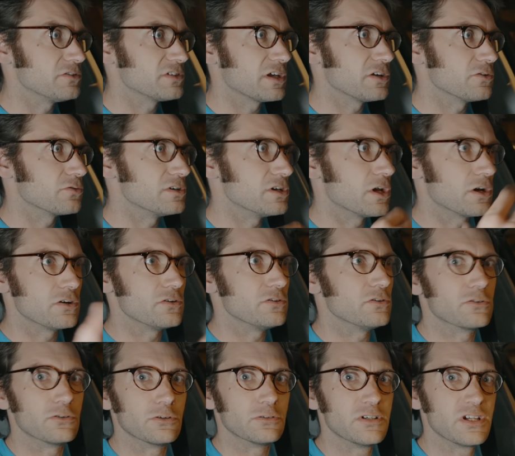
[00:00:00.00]
say you're
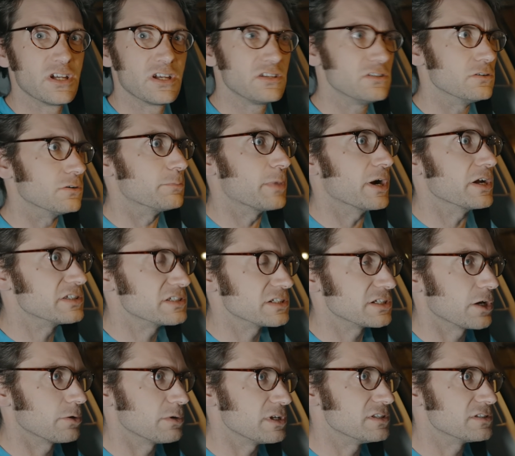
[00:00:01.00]
about to
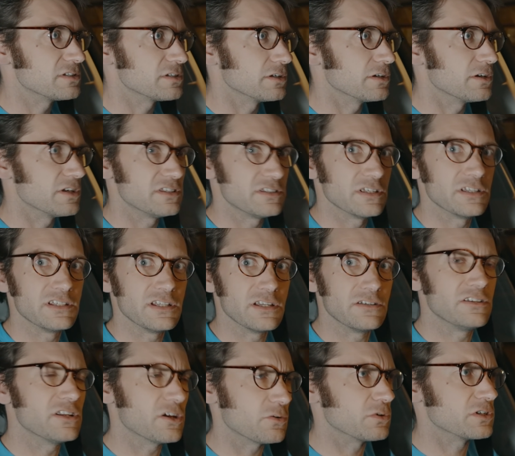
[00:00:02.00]
go into a city and
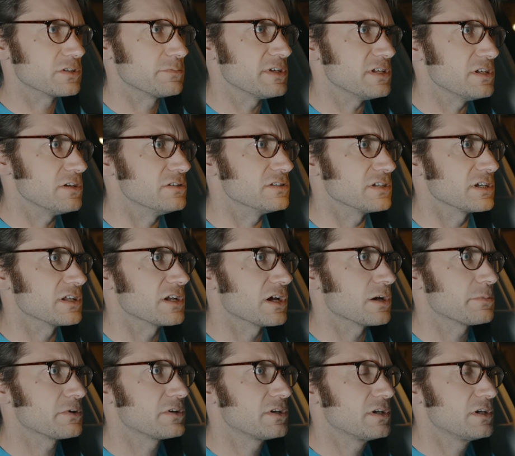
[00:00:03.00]
you don't want to be using it up
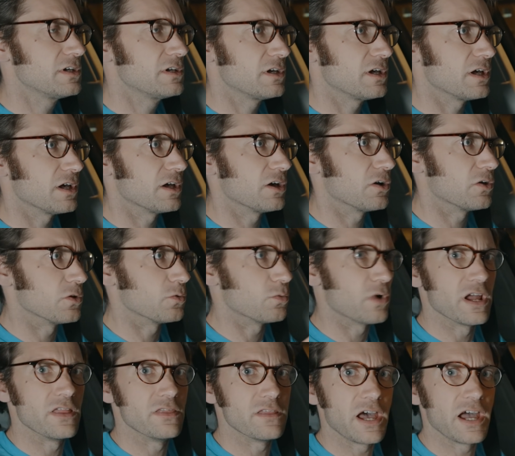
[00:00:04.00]
on the
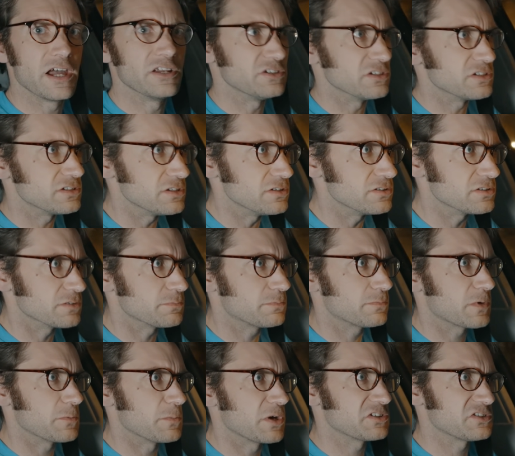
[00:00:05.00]
way there, just use the
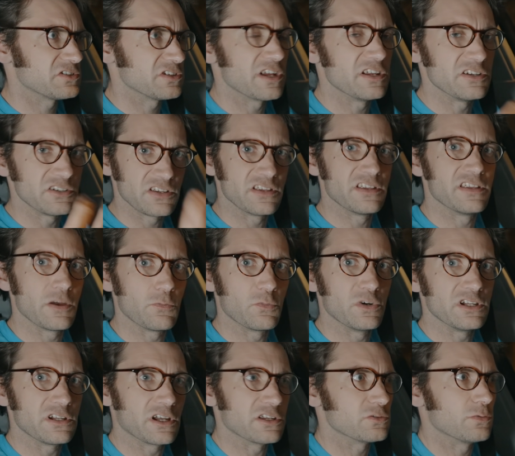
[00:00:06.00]
combustion engine, and then
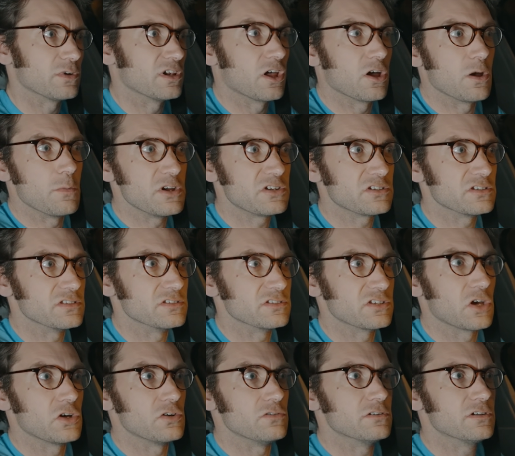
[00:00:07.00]
when you get to a low emission
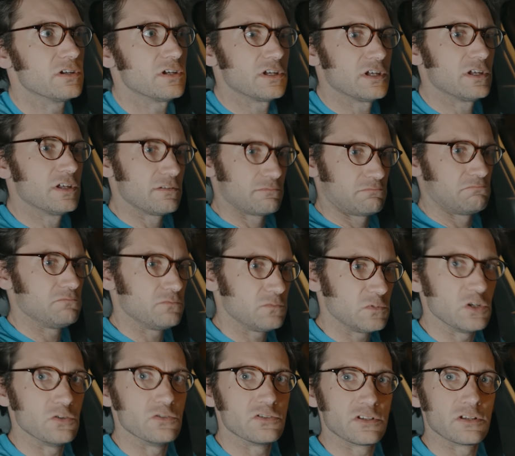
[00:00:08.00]
zone,
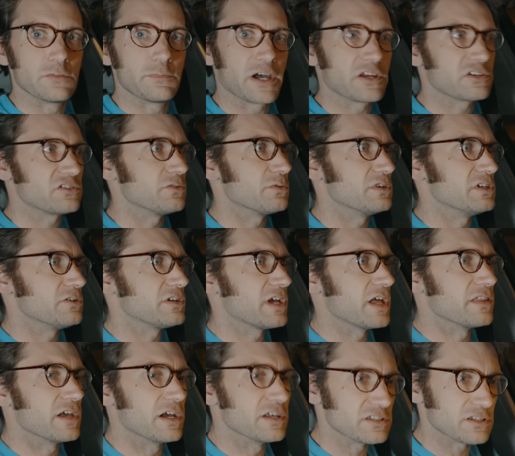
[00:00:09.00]
use the battery when you get
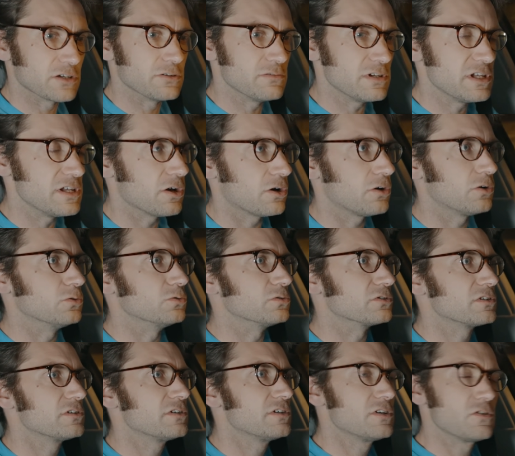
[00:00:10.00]
there. So
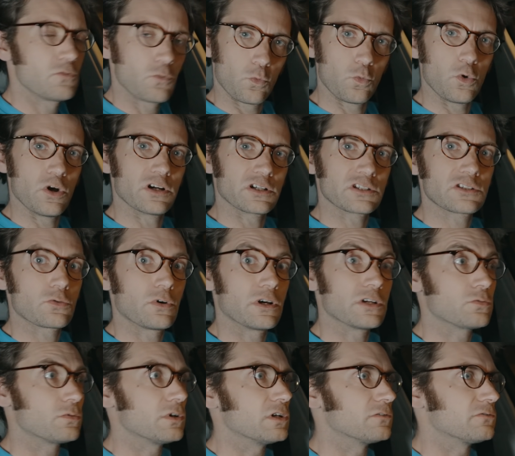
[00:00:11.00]
e-hold works
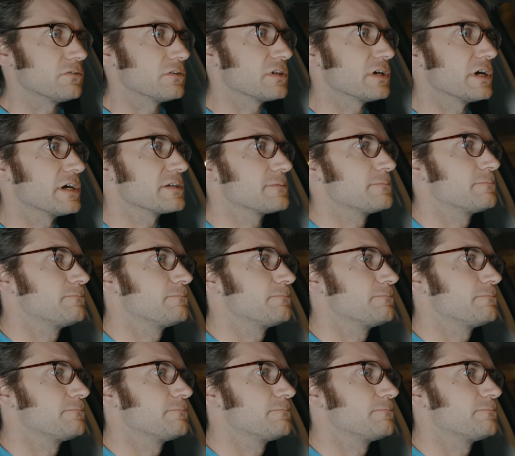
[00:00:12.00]
quite well for that.